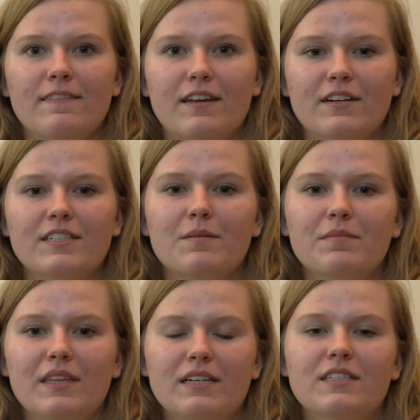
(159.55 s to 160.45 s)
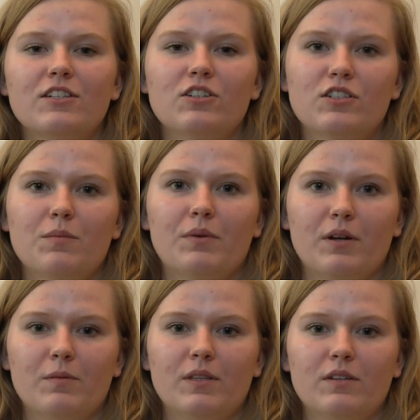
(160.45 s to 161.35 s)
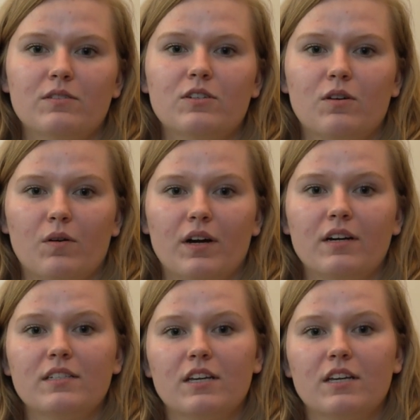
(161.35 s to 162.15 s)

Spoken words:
There are some things that you should bring with you to court,